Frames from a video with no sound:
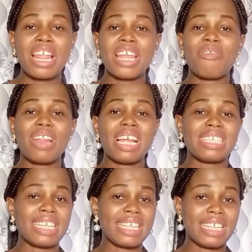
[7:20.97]
Now, if I
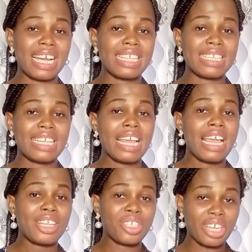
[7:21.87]
said that
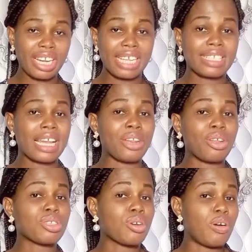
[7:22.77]
chocolate
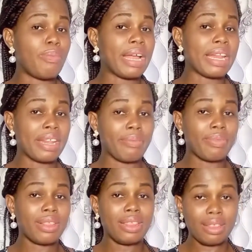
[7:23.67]
cannot call my name,
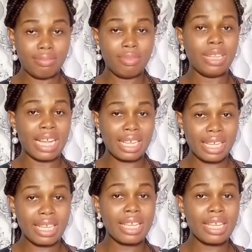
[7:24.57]
like